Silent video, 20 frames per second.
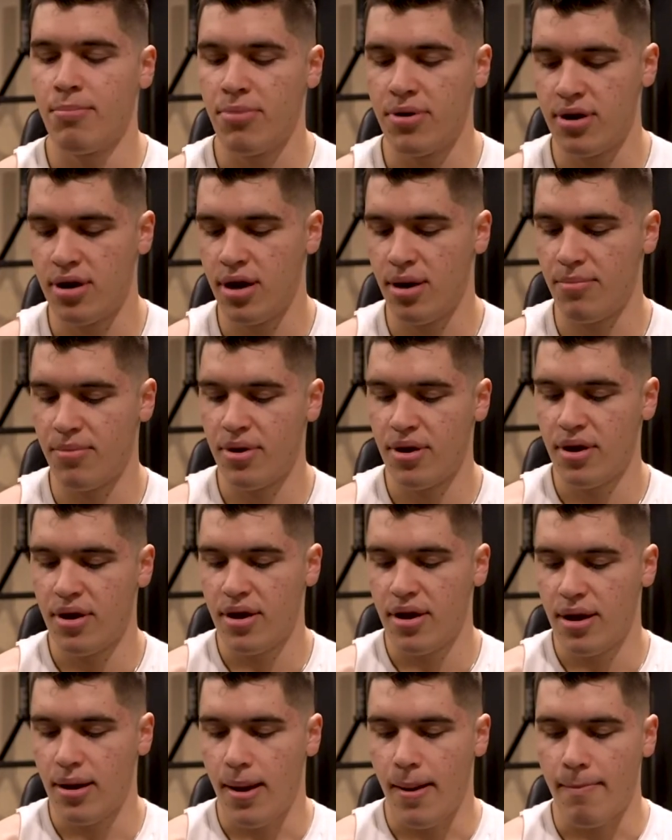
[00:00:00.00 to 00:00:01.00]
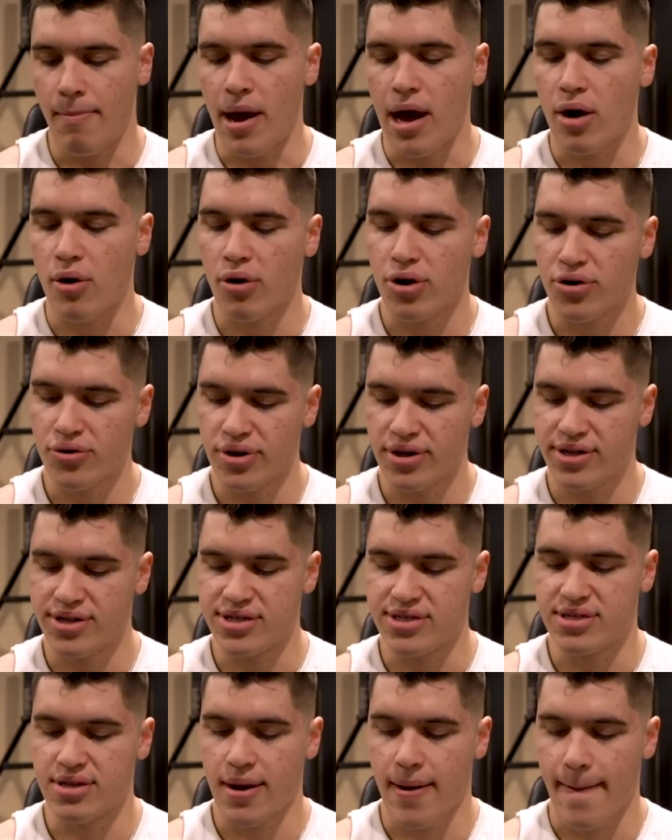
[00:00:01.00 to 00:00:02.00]
But my order
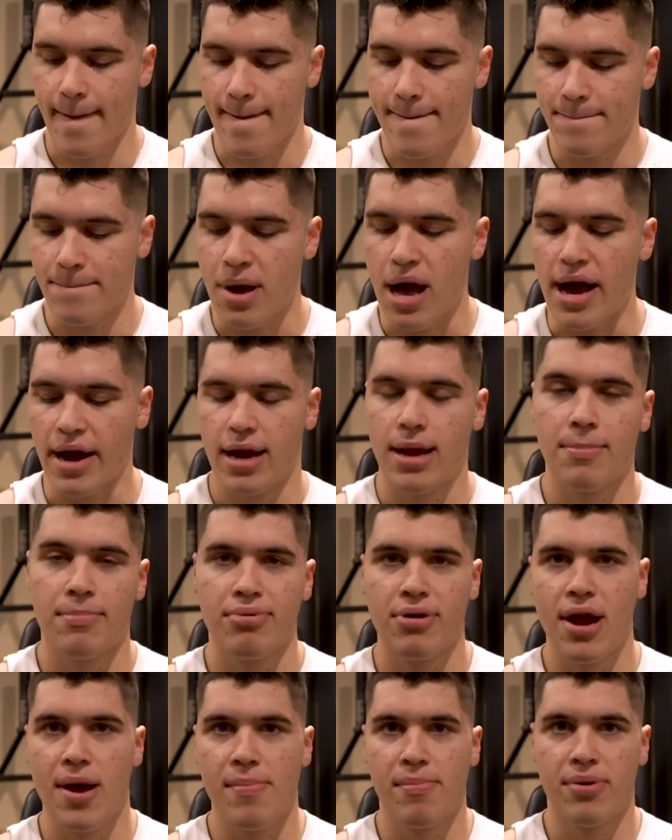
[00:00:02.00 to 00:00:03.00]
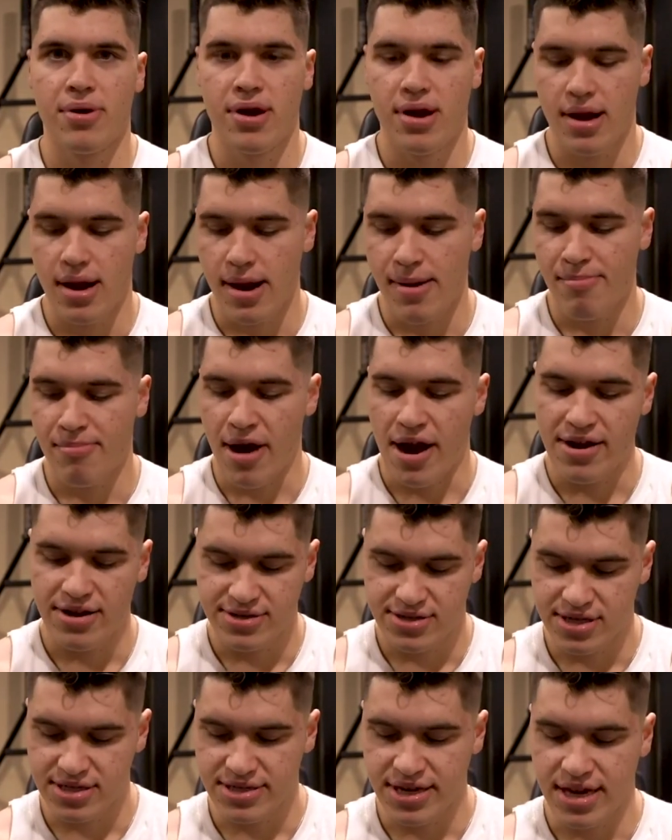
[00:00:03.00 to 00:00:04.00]
is PocketPrep,
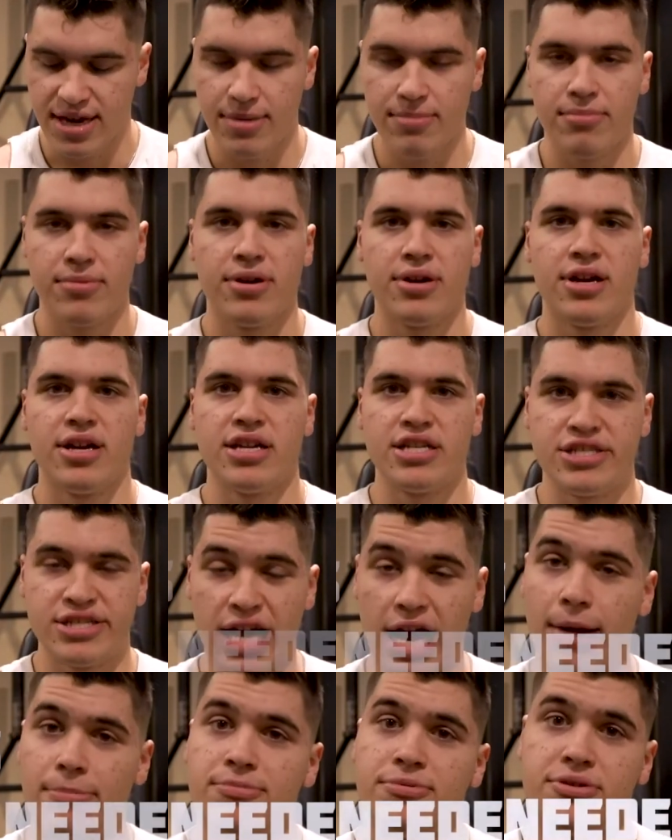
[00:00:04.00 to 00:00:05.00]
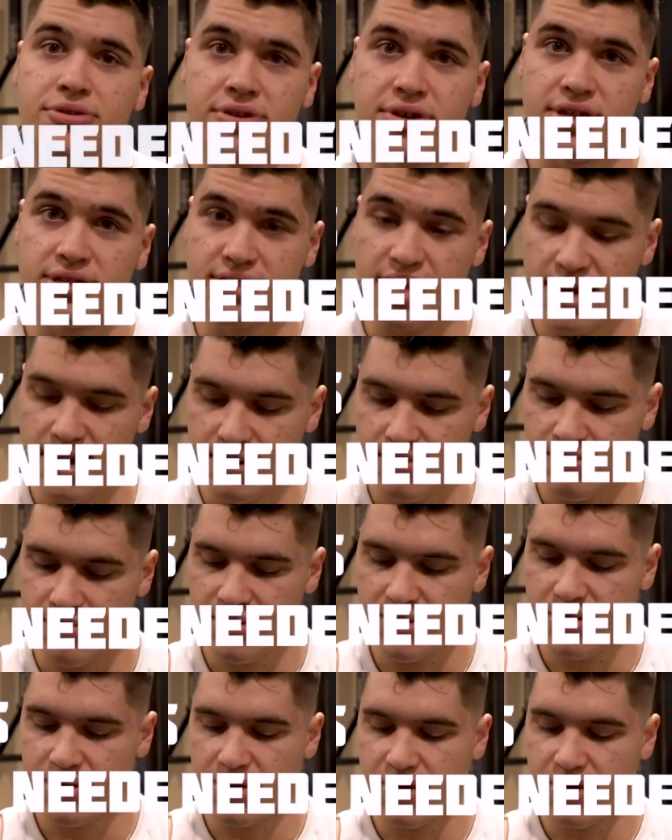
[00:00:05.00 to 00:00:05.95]
practice exam, chapter exam,